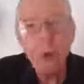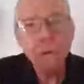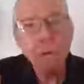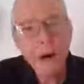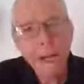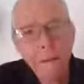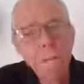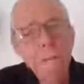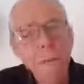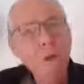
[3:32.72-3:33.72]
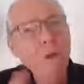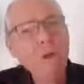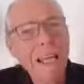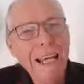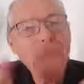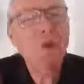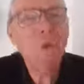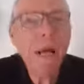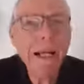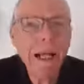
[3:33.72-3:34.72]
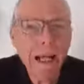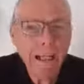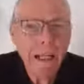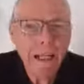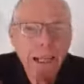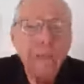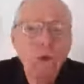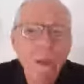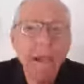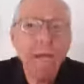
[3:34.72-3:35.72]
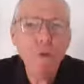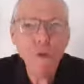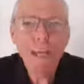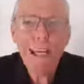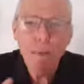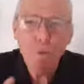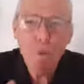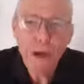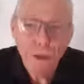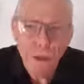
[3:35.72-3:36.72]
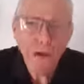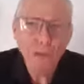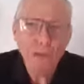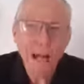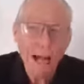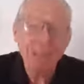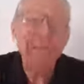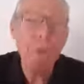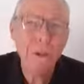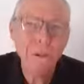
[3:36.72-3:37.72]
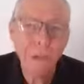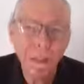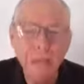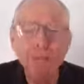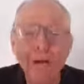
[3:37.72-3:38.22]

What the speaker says: Why? Because it's quicker. It's quicker. If you can get well known as a person, if your